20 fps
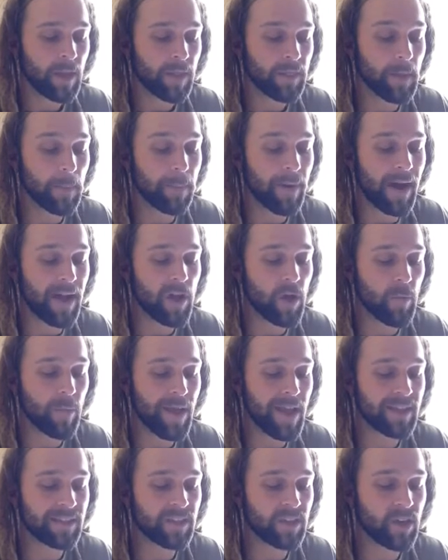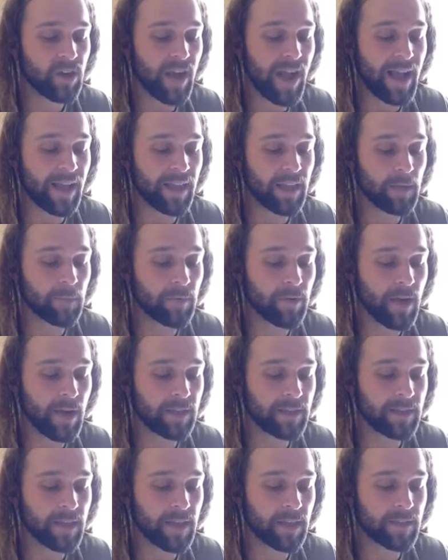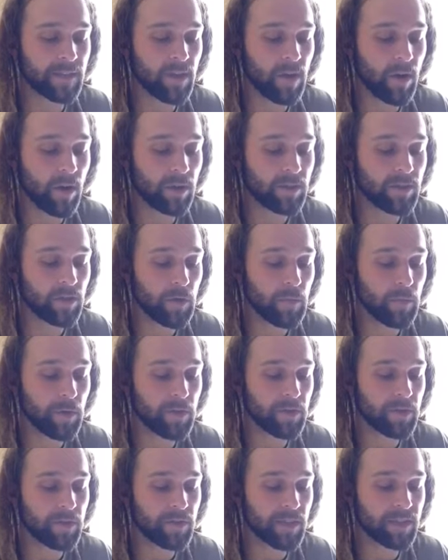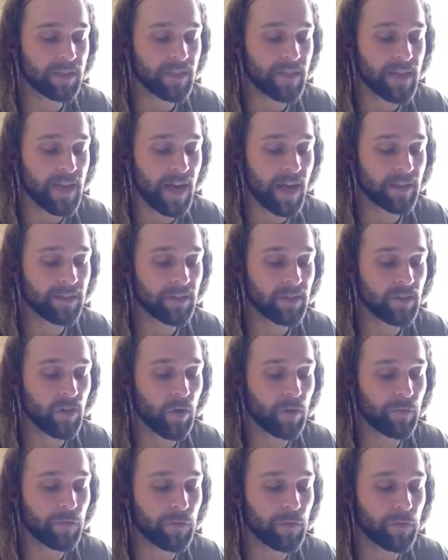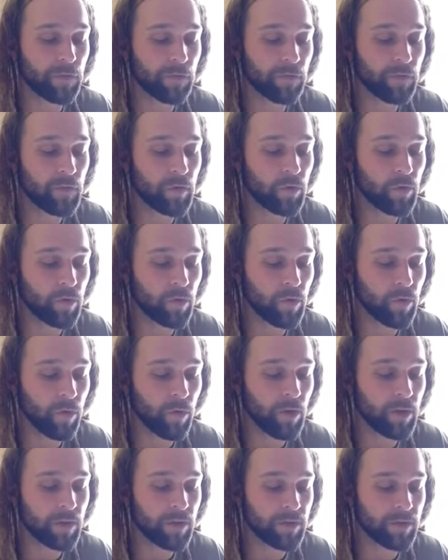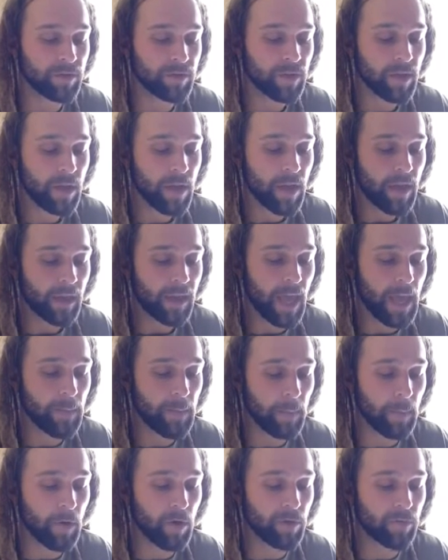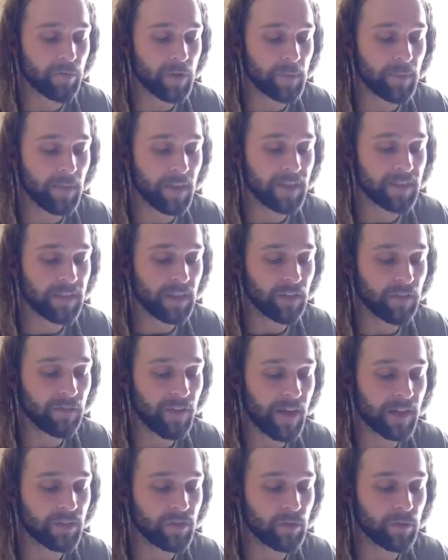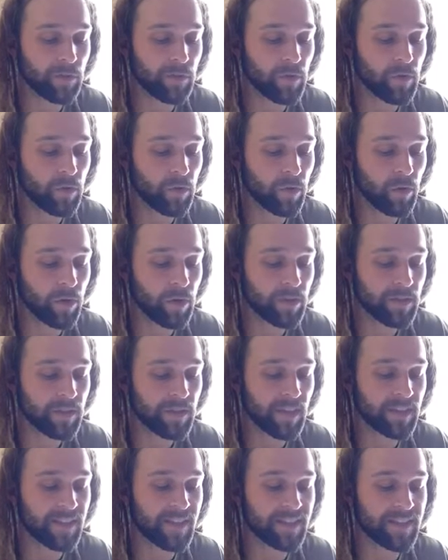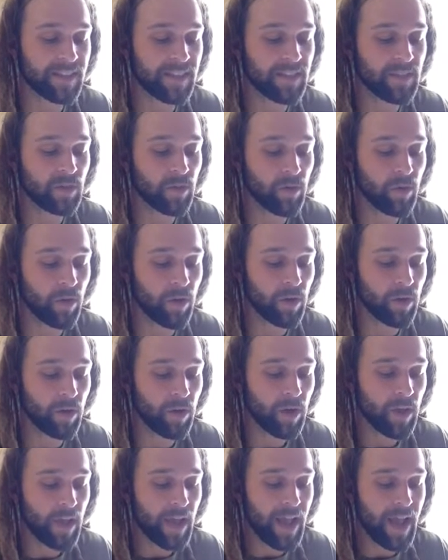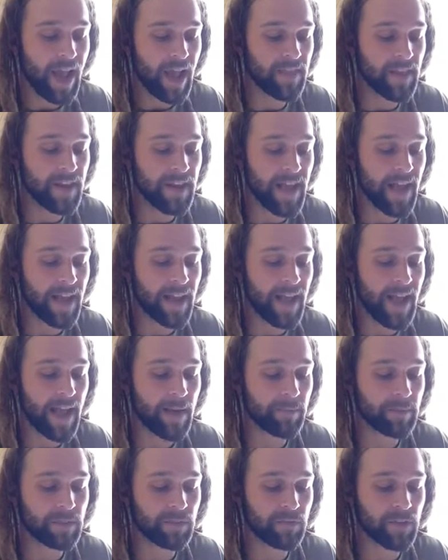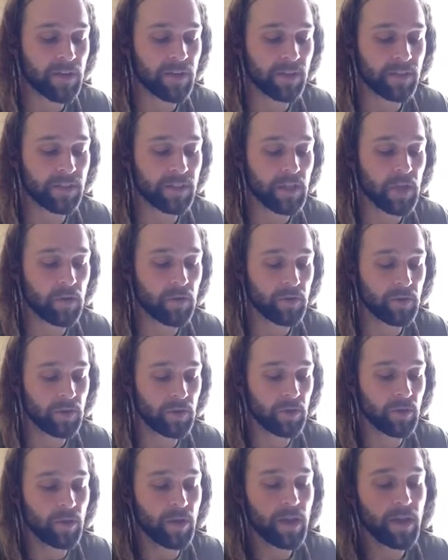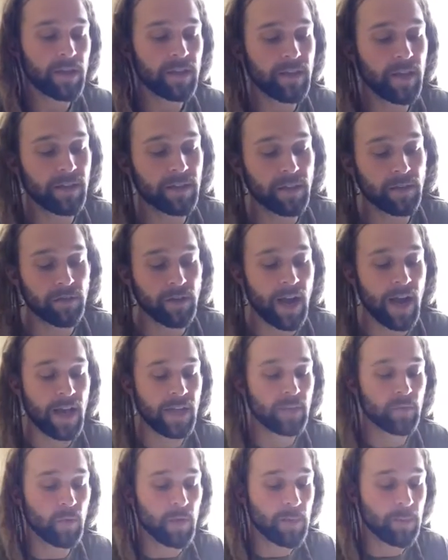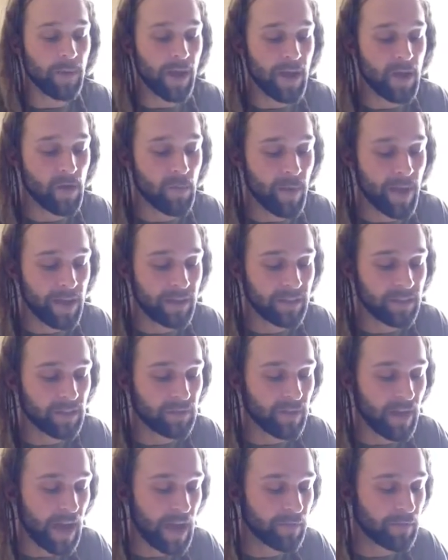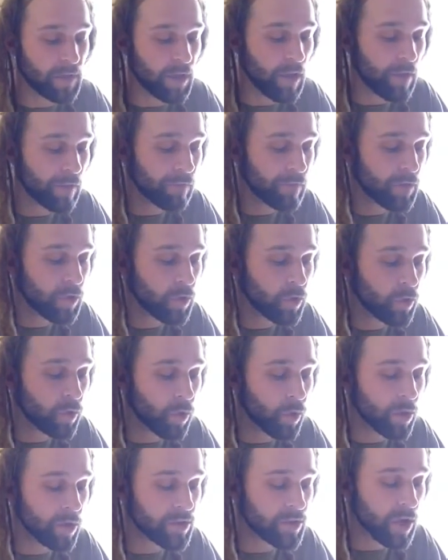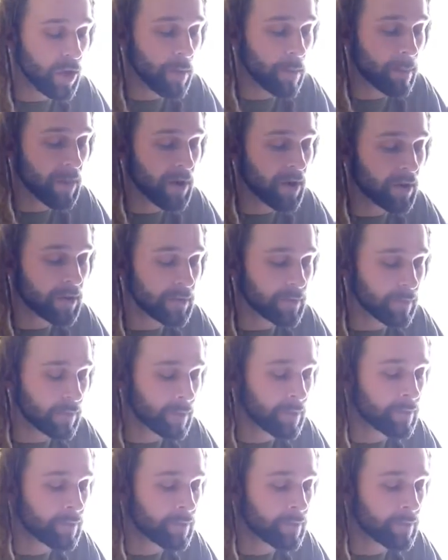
The biomass cracking process also produces non-sulfur fuel oils capable of replacing fossil fuel oils such as diesel oil, and the net atmospheric CO2 doesn't rise when biomass-derived fuel oils are burned.